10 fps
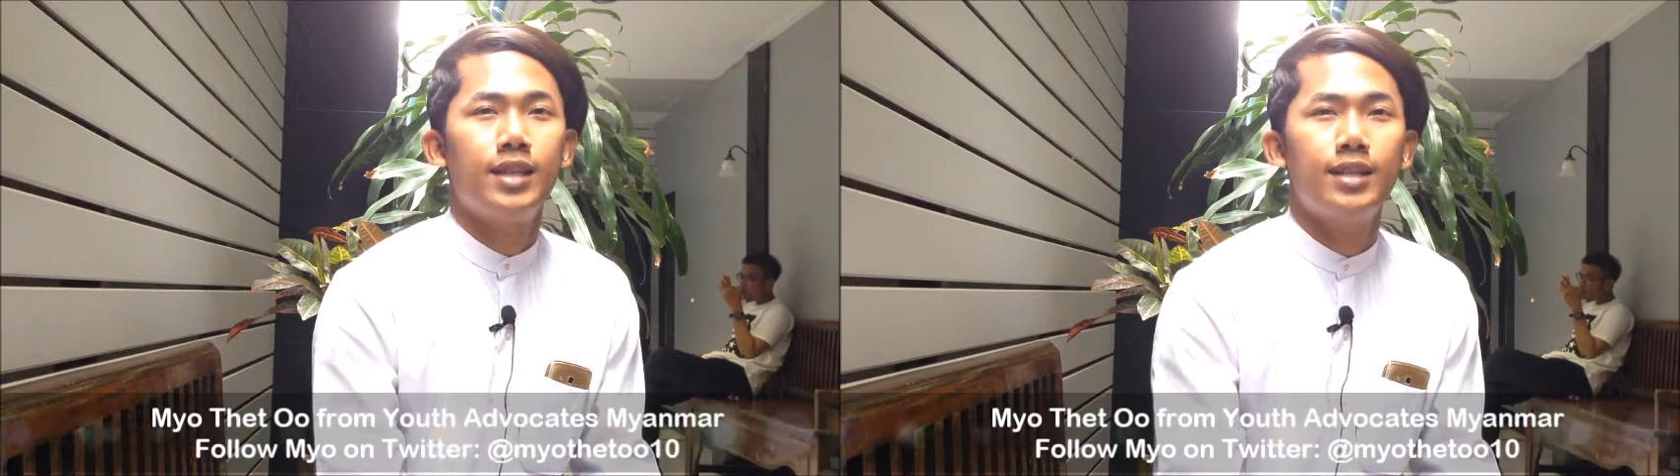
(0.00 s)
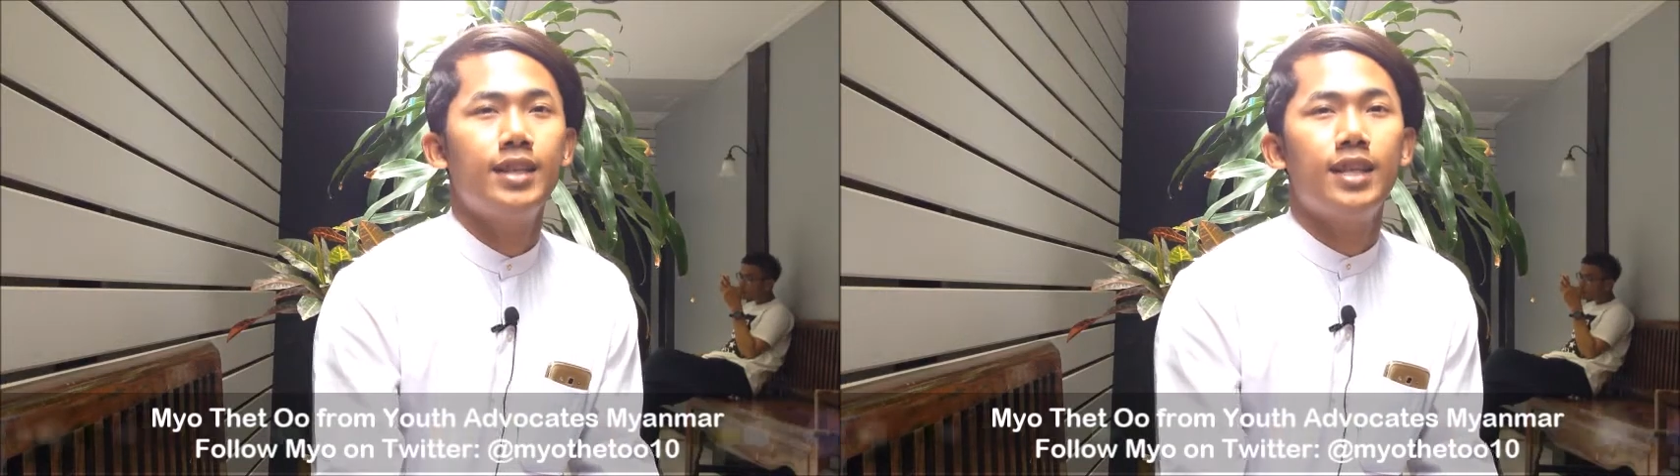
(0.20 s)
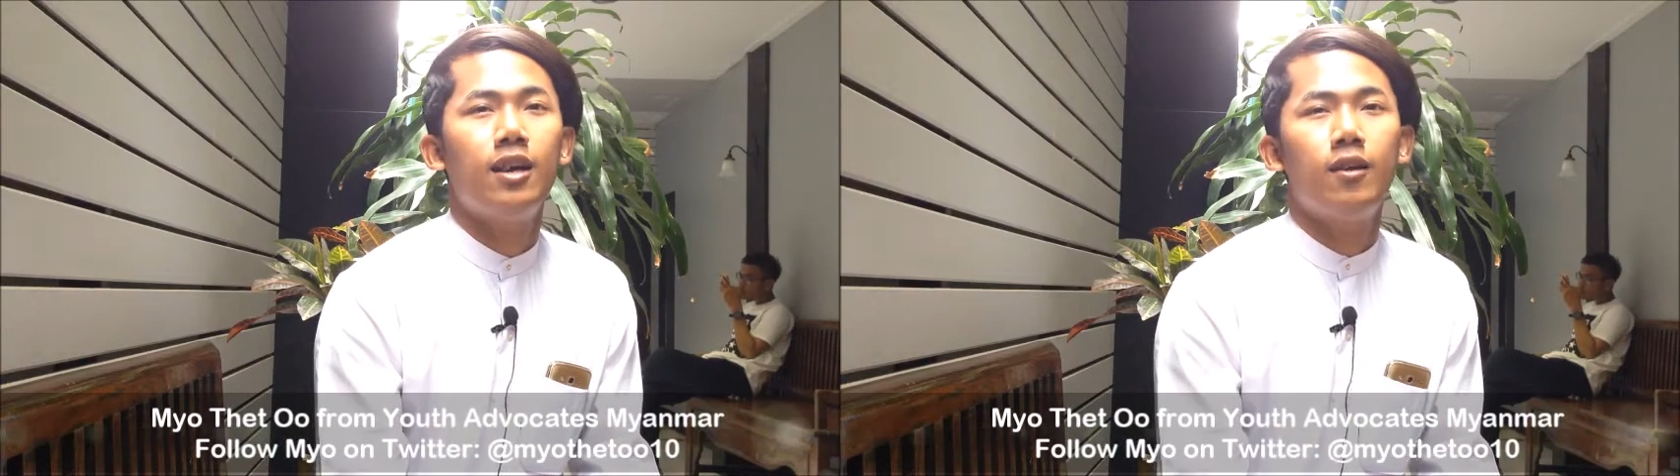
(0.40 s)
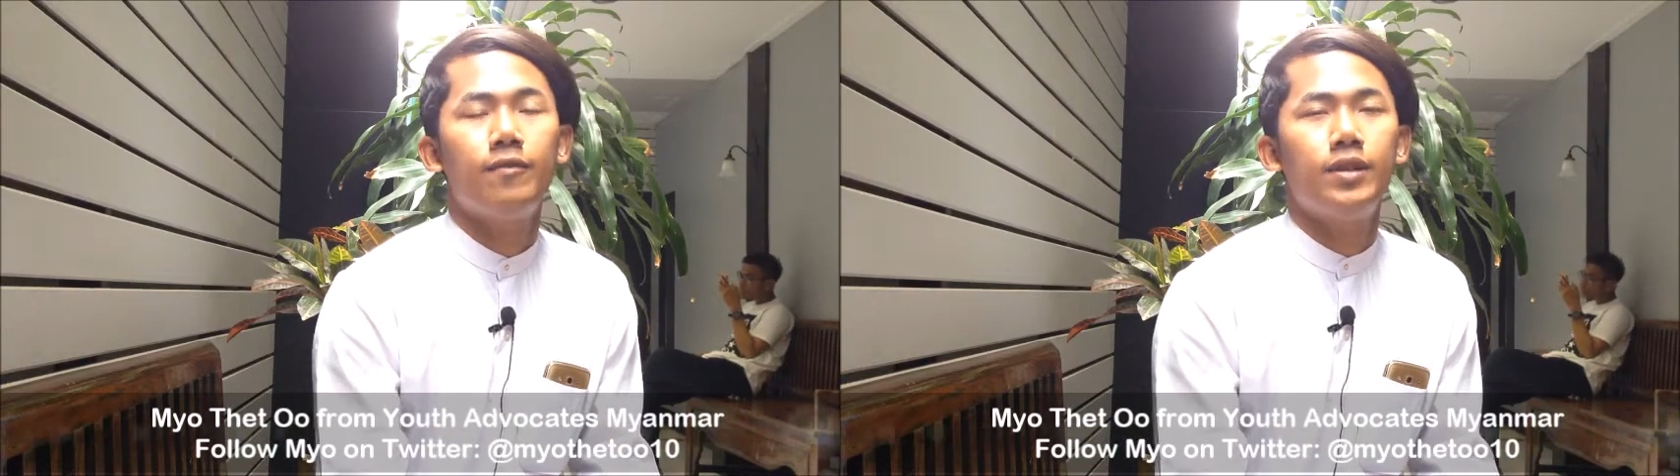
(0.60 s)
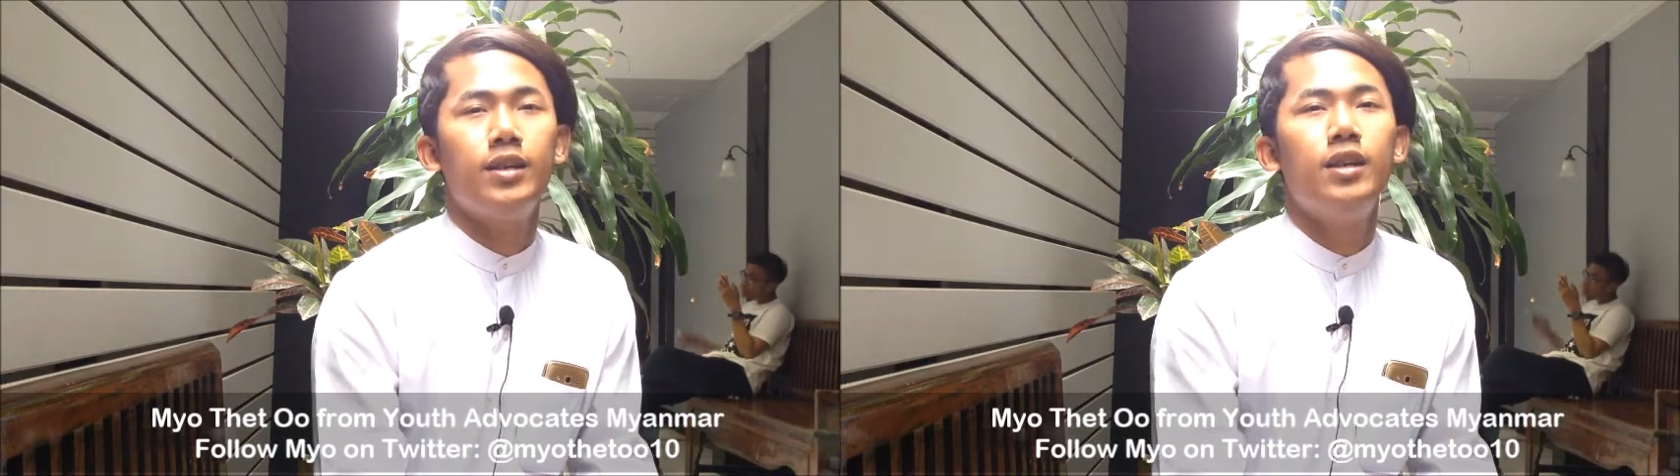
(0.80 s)
third gender
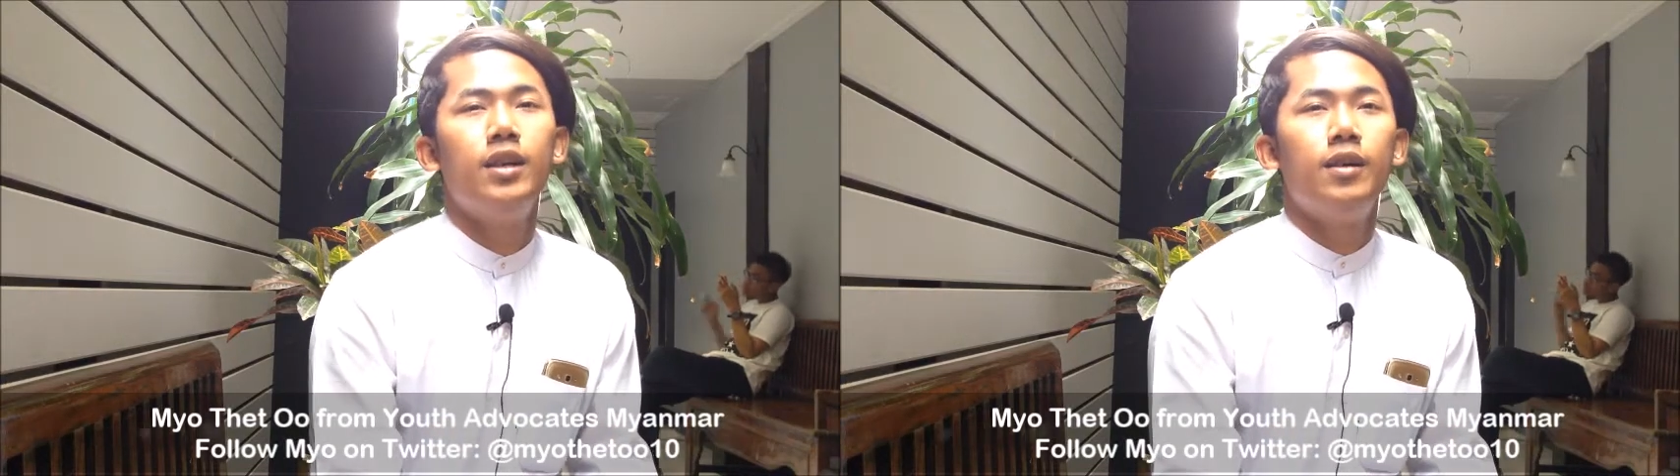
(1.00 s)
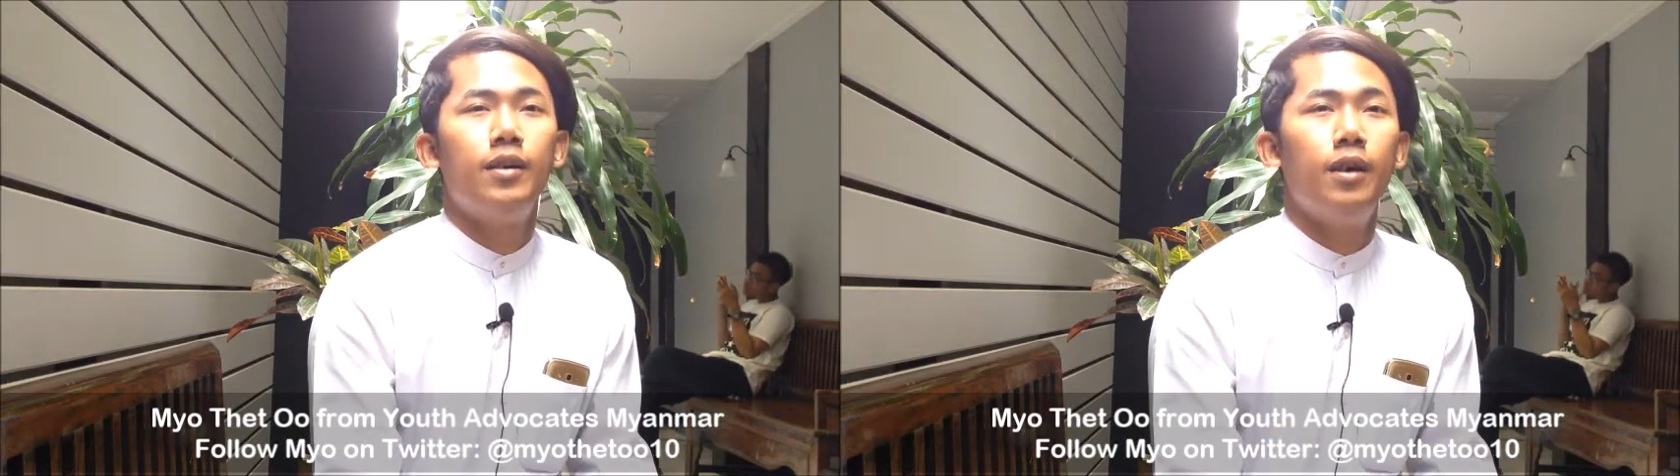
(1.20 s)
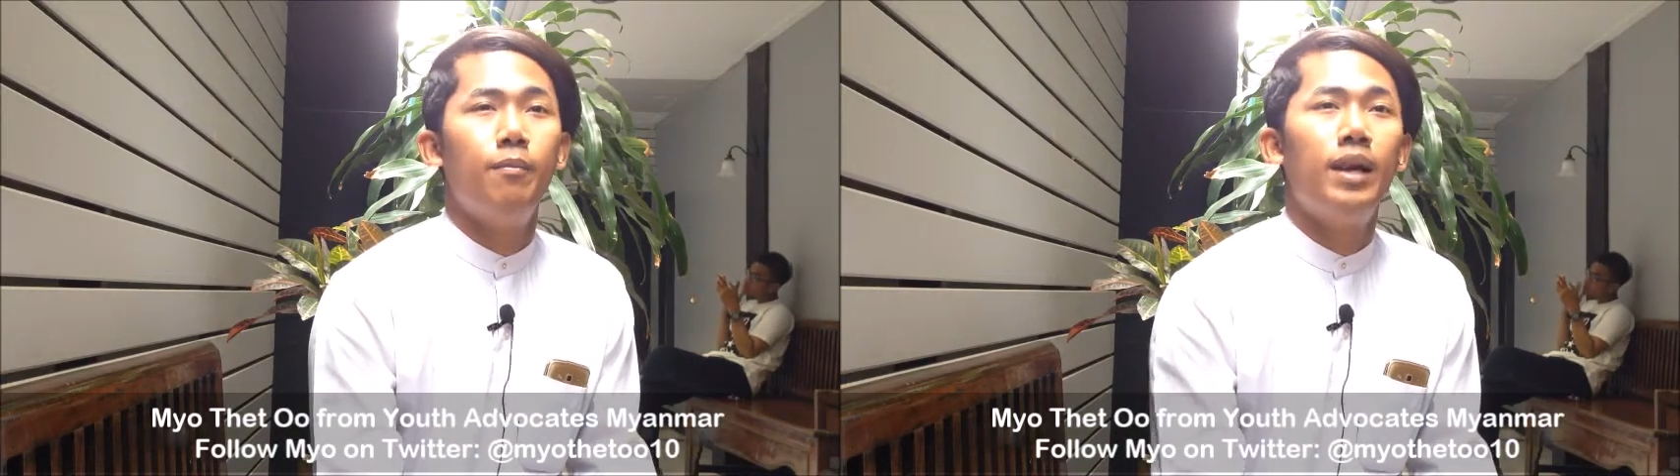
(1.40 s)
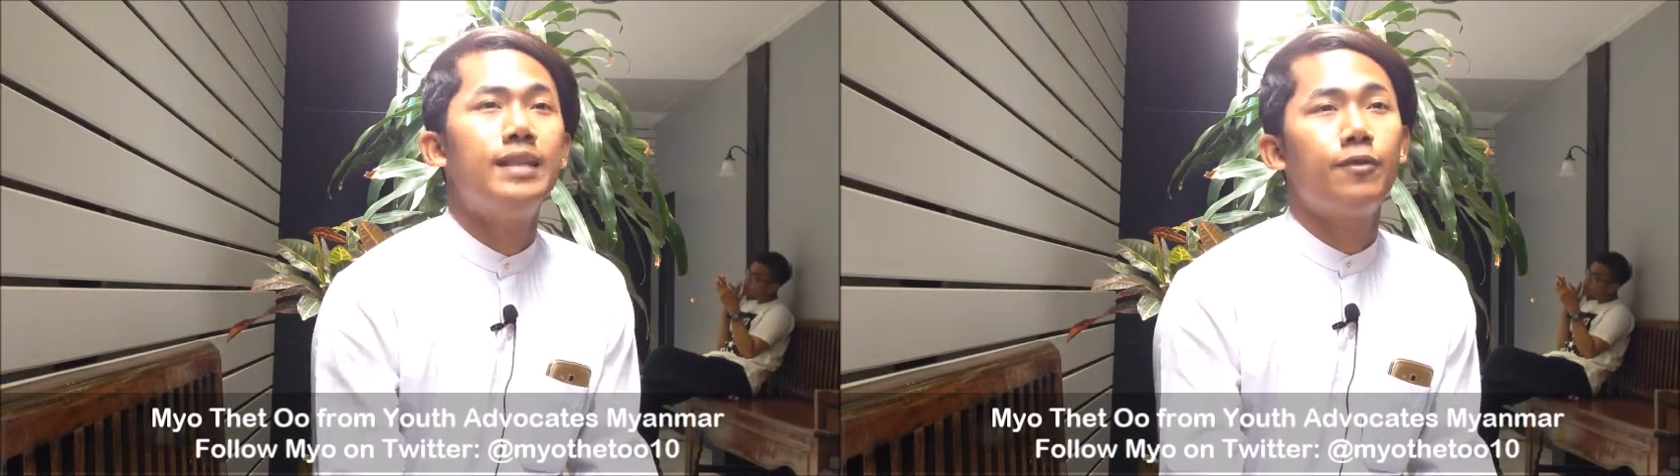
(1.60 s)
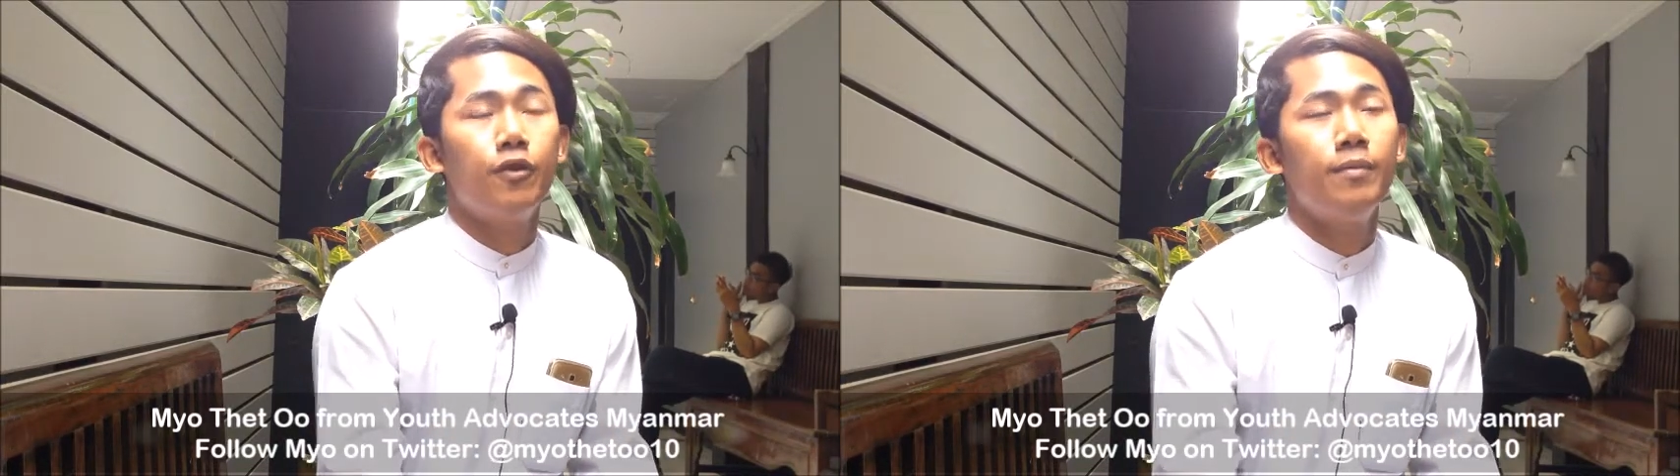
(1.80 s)
of the uh,
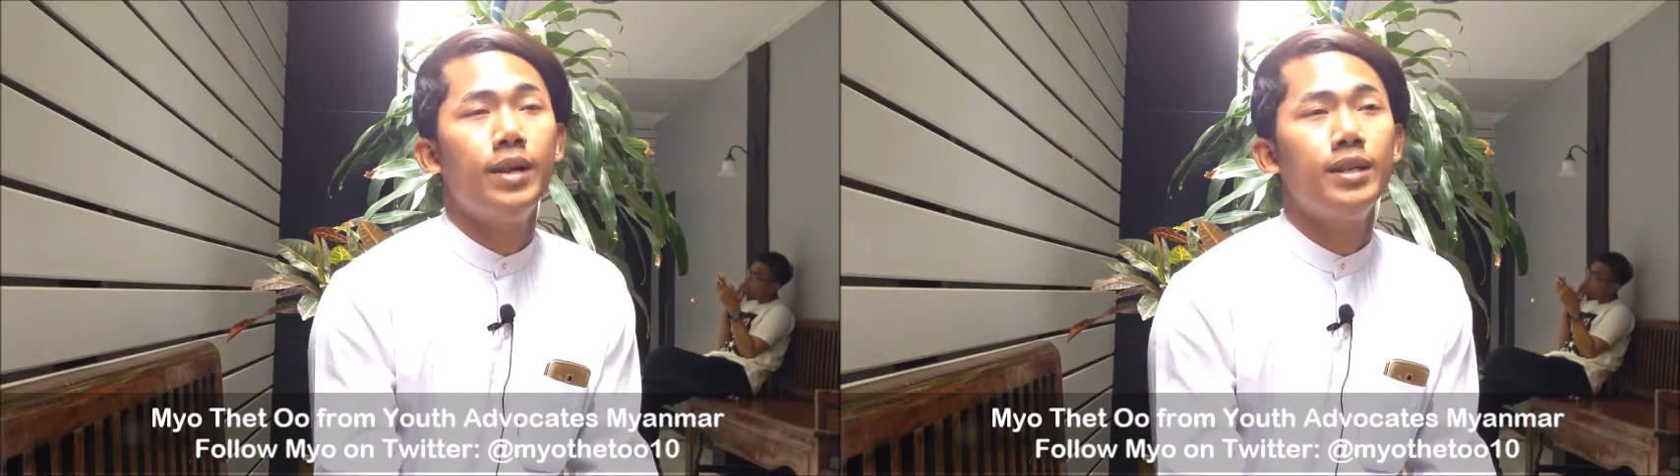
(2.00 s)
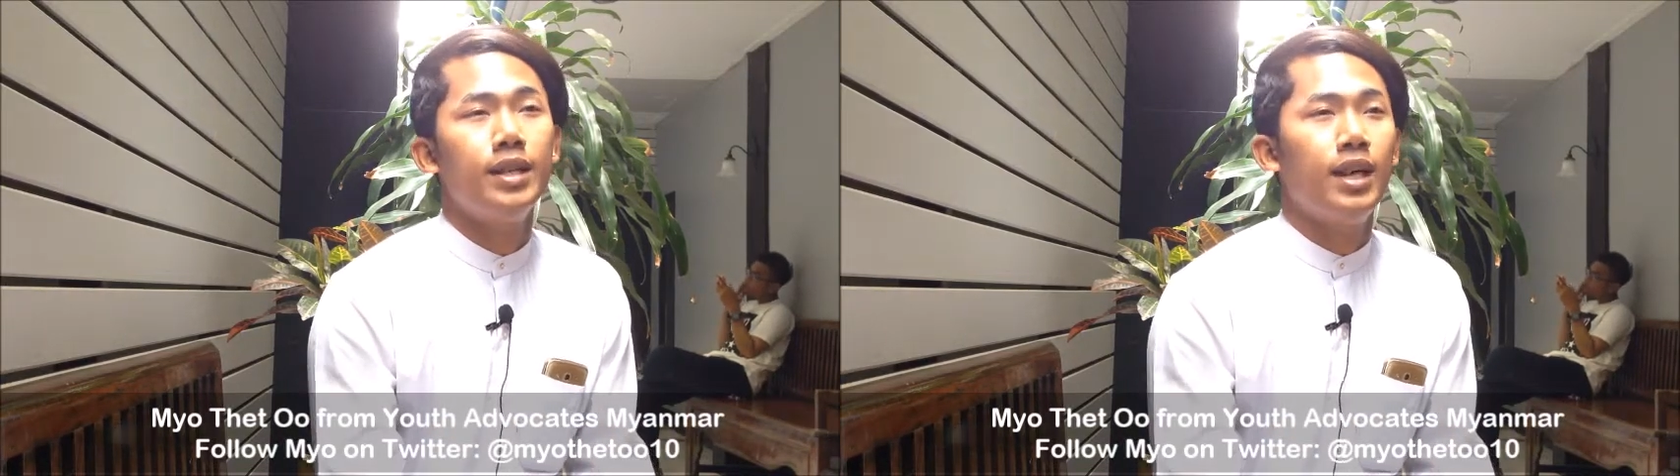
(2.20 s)
men and women.